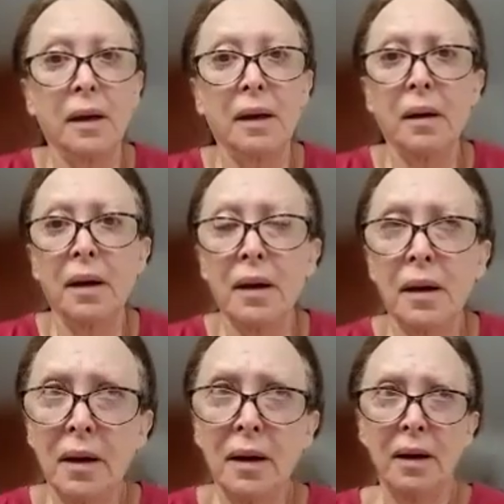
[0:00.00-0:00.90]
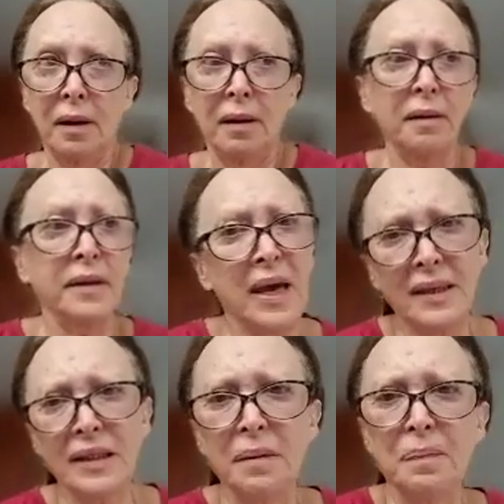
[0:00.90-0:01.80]

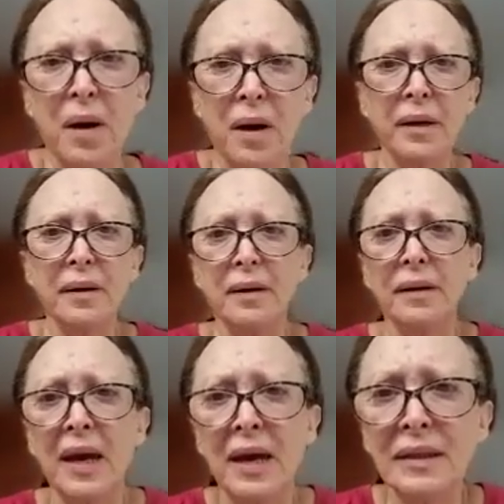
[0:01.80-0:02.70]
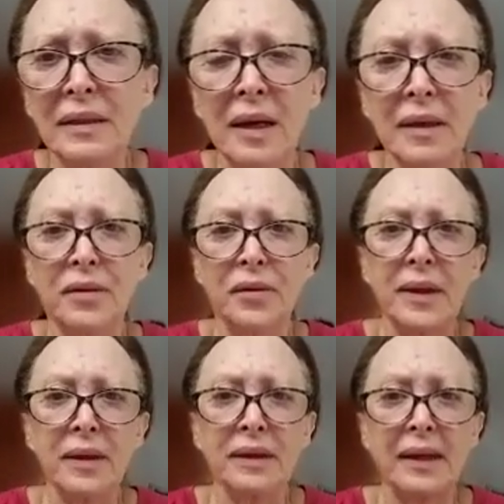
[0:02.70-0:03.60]
Yes, in part, yes, I
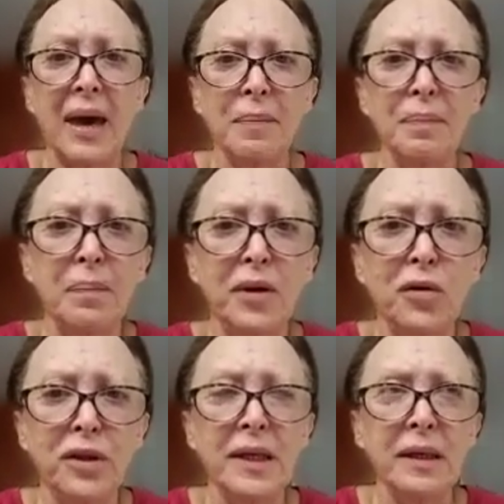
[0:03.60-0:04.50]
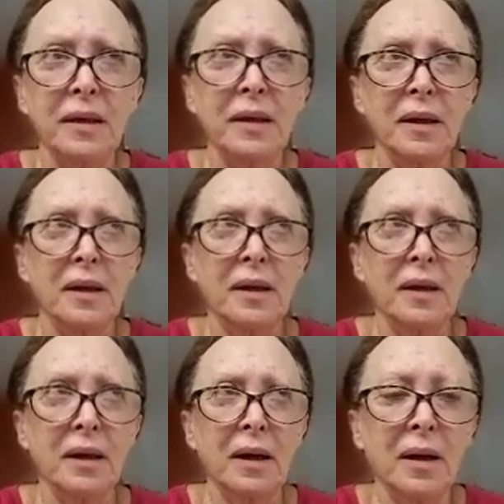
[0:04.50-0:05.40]
agree. It can be beauty,
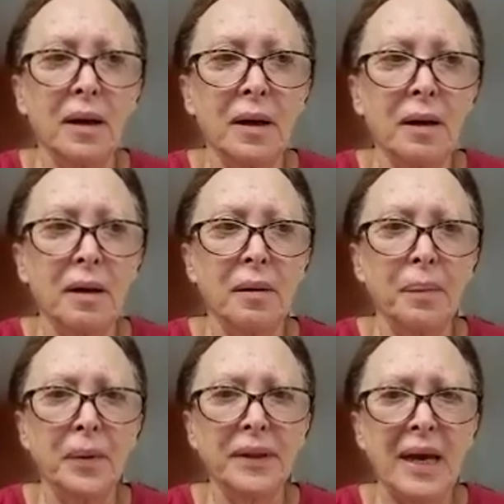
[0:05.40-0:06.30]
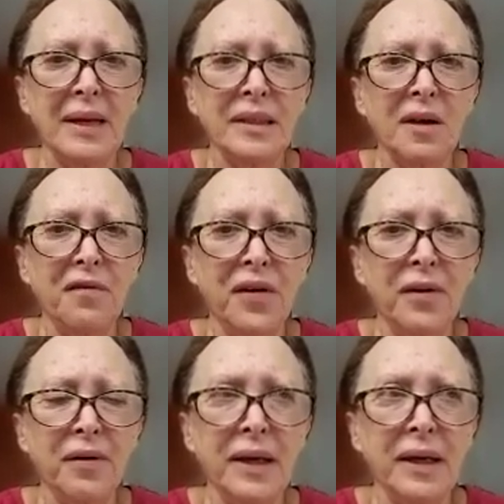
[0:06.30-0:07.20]
but that's a
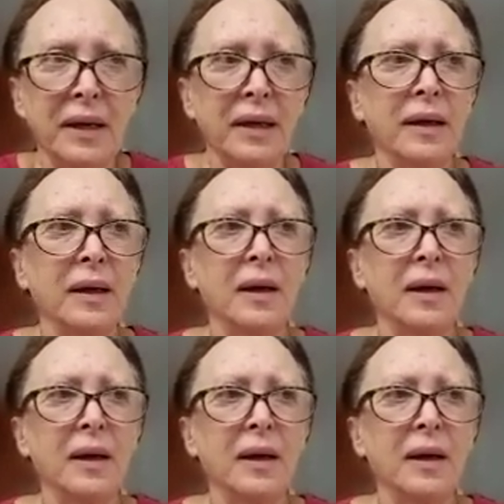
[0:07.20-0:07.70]
very